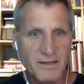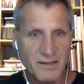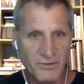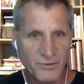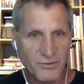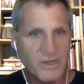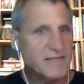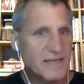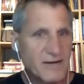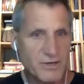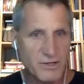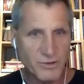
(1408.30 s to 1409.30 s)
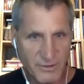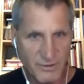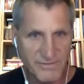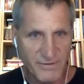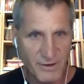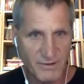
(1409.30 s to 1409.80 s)
straight down into the
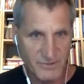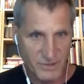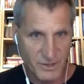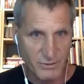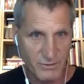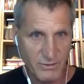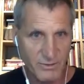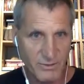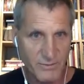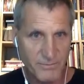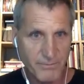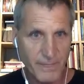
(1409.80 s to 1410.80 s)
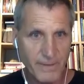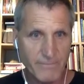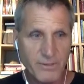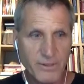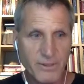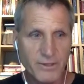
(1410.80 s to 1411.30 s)
fall zone
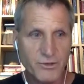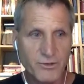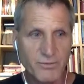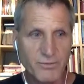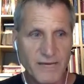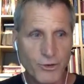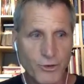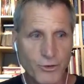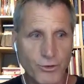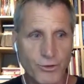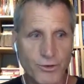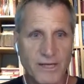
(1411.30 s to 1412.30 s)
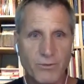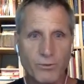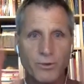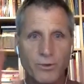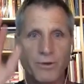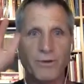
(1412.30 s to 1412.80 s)
to make sure that
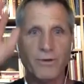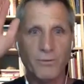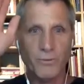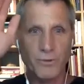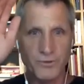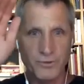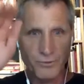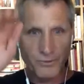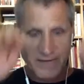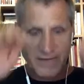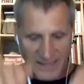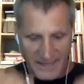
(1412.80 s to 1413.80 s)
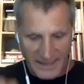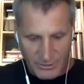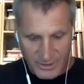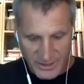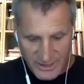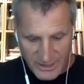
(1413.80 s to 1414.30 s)
we're directing
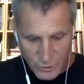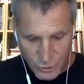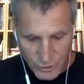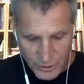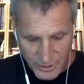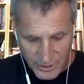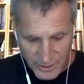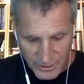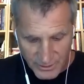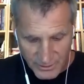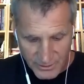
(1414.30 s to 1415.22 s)
our attention there.